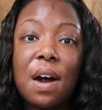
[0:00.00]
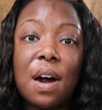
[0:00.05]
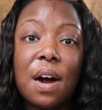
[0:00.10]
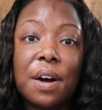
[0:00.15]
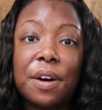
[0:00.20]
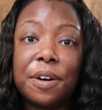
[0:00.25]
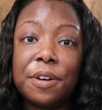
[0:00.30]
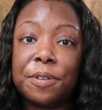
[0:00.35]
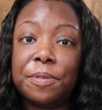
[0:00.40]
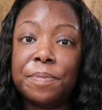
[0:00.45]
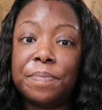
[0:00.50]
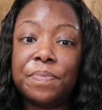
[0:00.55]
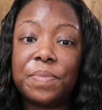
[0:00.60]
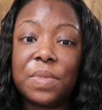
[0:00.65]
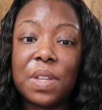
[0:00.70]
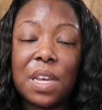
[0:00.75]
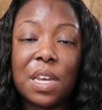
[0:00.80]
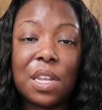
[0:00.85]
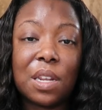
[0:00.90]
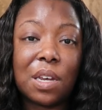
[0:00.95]
um,
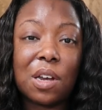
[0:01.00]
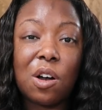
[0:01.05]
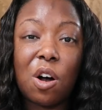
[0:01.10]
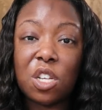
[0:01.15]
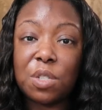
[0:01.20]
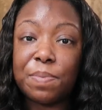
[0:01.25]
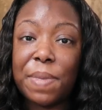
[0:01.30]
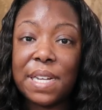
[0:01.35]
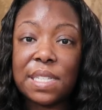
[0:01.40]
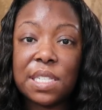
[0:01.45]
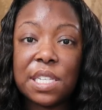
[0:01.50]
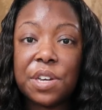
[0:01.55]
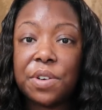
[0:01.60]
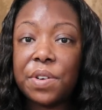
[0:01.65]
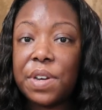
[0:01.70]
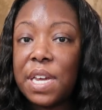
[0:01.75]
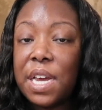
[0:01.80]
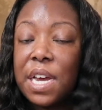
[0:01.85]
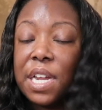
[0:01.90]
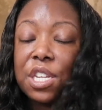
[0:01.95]
it causes
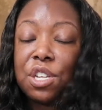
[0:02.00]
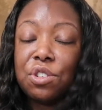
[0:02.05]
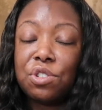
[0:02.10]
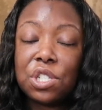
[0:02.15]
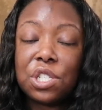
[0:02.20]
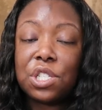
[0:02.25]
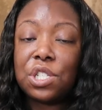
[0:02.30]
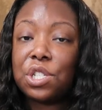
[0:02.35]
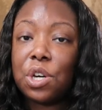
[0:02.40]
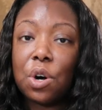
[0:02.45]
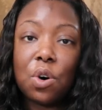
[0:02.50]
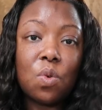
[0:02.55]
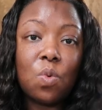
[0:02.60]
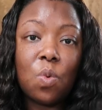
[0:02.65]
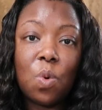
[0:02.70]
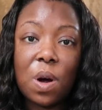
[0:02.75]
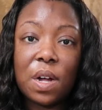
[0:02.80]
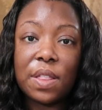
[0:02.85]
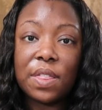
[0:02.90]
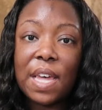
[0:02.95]
bacteria and you just don't
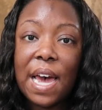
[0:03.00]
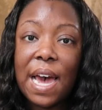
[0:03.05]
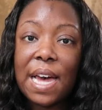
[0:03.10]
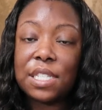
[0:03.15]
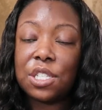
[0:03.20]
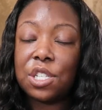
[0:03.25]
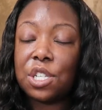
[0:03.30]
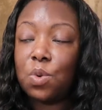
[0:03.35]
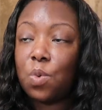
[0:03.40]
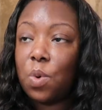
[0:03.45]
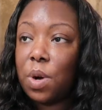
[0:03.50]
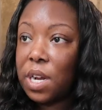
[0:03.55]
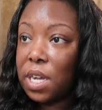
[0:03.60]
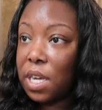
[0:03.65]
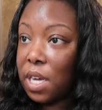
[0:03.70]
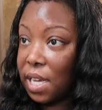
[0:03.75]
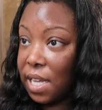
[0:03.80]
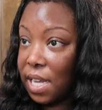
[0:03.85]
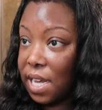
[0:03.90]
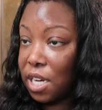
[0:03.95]
want that. So you wanna
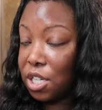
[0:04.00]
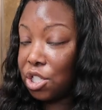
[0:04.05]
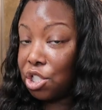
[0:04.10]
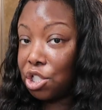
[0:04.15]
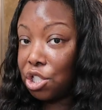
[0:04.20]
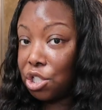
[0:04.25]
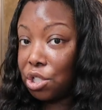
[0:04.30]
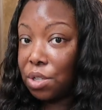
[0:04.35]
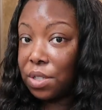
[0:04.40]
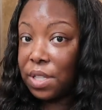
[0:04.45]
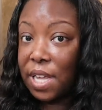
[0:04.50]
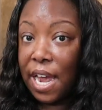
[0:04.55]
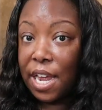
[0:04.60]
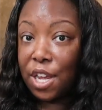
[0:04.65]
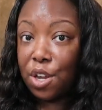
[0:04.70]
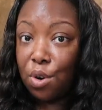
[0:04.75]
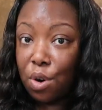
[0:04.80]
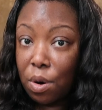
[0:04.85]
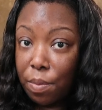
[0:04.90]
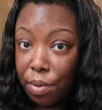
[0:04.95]
again ensure
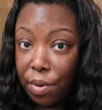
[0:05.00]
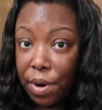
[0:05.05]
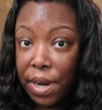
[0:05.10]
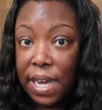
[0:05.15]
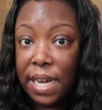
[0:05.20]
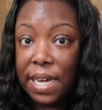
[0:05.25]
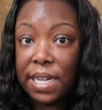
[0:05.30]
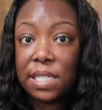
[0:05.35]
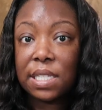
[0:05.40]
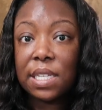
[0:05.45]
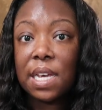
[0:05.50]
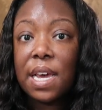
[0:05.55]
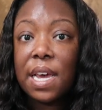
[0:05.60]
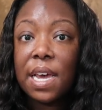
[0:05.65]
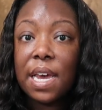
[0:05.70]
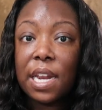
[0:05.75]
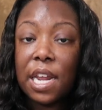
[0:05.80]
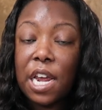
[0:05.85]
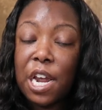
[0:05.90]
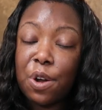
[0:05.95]
that your braids
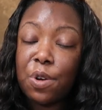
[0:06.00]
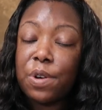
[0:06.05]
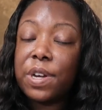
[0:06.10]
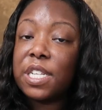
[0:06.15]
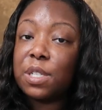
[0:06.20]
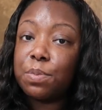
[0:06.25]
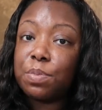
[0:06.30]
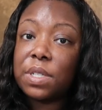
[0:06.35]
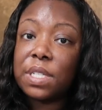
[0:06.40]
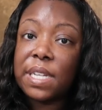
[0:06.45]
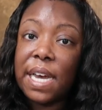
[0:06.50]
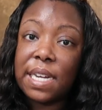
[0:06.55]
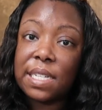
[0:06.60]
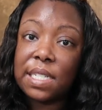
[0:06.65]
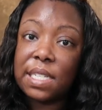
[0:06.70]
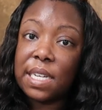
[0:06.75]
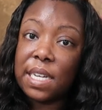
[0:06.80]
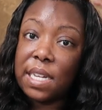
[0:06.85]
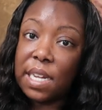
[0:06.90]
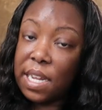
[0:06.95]
and hair is
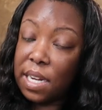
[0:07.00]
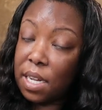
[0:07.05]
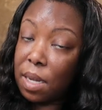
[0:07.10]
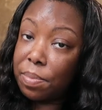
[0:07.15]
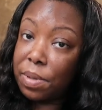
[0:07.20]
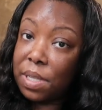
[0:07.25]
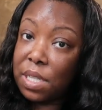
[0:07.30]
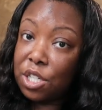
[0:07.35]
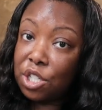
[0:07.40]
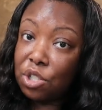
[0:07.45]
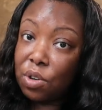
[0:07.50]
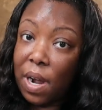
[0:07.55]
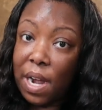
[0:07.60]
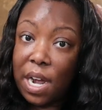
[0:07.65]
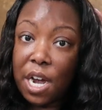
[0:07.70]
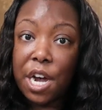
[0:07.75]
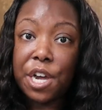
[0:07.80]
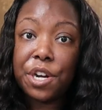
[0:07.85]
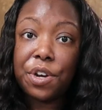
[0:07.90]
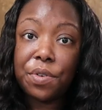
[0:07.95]
protected and completely dry
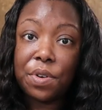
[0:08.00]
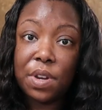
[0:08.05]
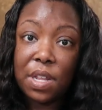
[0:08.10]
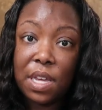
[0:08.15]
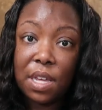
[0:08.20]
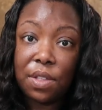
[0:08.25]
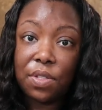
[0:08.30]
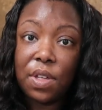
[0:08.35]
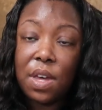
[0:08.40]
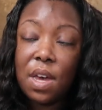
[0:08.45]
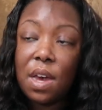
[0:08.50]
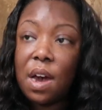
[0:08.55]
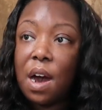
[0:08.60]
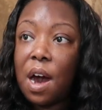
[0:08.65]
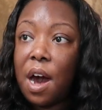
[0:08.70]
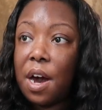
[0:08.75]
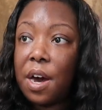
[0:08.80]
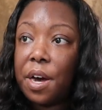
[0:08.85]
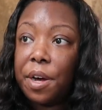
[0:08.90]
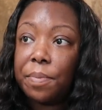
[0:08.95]
underneath
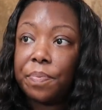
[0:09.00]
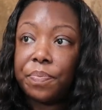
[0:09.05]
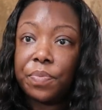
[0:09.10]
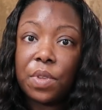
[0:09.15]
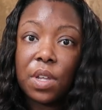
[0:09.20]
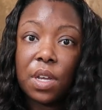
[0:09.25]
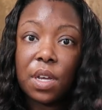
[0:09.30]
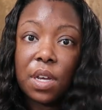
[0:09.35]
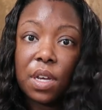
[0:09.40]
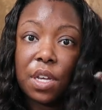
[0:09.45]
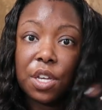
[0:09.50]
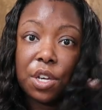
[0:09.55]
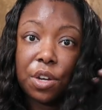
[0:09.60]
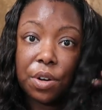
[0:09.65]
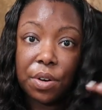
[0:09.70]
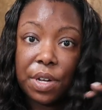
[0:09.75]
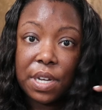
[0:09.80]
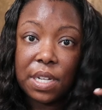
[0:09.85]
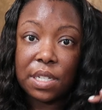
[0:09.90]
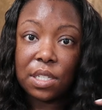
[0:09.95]
um,
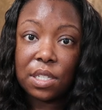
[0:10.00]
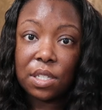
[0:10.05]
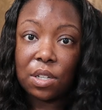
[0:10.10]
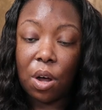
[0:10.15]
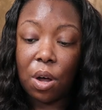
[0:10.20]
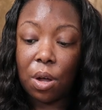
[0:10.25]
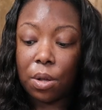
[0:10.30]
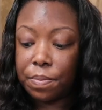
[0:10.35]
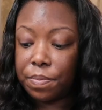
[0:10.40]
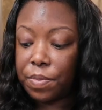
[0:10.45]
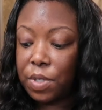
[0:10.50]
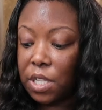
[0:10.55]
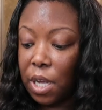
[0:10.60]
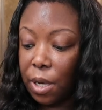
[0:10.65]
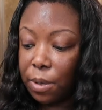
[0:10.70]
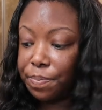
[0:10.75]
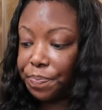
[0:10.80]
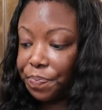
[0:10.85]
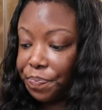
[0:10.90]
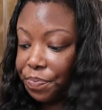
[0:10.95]
your install.
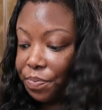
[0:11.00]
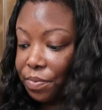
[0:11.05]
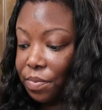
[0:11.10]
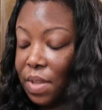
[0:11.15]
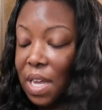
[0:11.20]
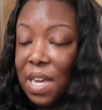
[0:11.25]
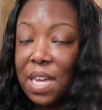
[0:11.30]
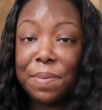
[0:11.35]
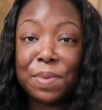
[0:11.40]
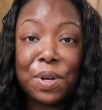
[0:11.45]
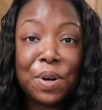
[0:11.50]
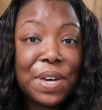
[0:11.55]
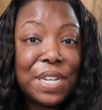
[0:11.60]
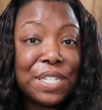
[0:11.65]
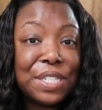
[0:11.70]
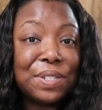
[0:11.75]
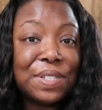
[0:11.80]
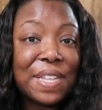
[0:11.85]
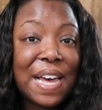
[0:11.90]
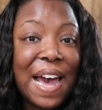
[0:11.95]
So I'm gonna go ahead
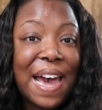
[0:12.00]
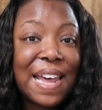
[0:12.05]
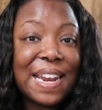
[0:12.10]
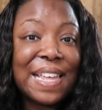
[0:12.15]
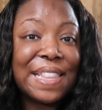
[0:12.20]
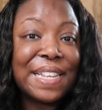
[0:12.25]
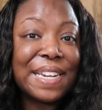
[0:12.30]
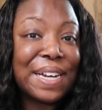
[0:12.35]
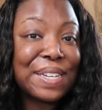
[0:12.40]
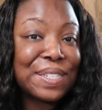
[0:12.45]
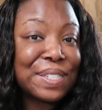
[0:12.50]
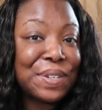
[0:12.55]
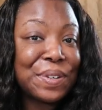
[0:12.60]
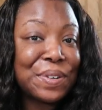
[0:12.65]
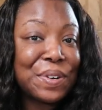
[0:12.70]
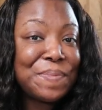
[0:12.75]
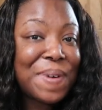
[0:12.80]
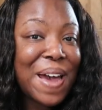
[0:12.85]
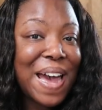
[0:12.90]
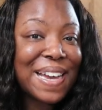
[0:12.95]
and do that and then I'll
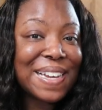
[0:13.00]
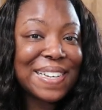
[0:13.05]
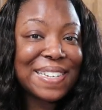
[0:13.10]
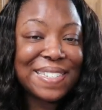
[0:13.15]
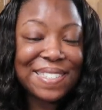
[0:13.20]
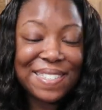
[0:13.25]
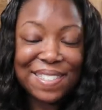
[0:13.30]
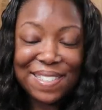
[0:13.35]
circle back.